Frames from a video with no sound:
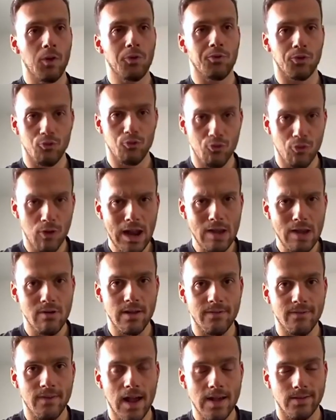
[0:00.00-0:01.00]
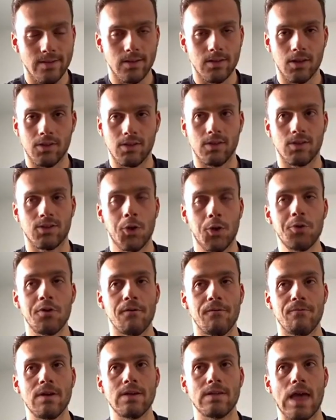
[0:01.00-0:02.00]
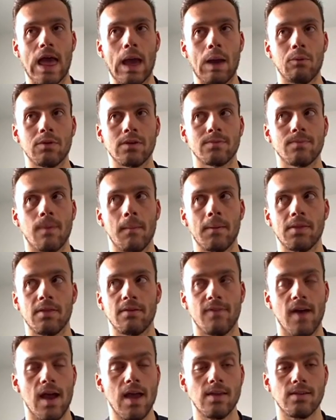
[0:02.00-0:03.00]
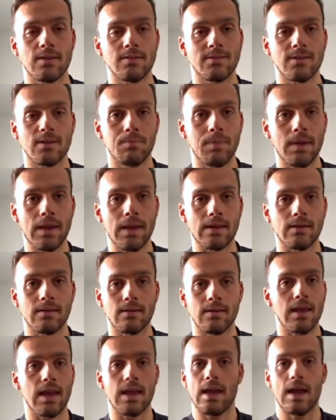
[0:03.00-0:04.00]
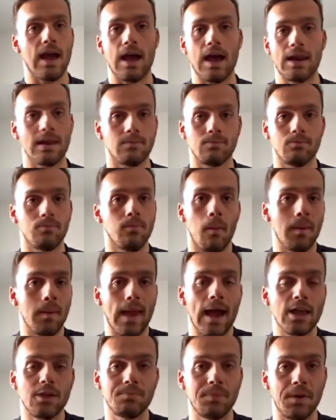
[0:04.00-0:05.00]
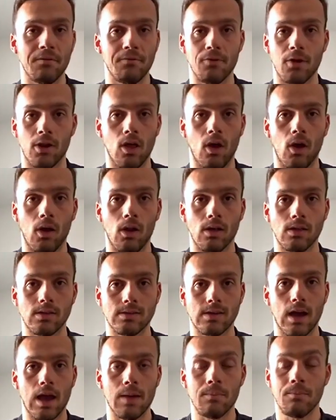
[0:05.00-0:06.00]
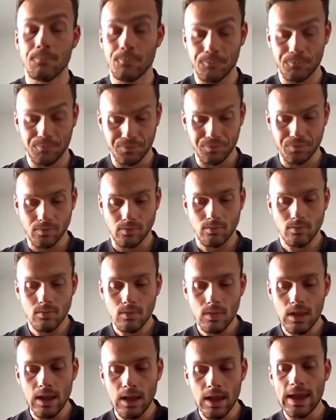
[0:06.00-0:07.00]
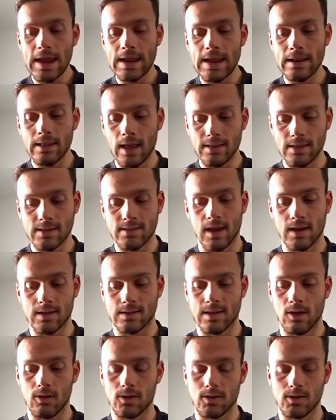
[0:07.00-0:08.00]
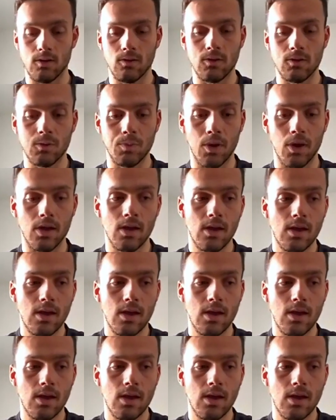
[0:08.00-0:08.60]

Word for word: was really, really fast. The 203 there was probably the fastest it's been, and probably has been for a long, long time, in like the textile suits. But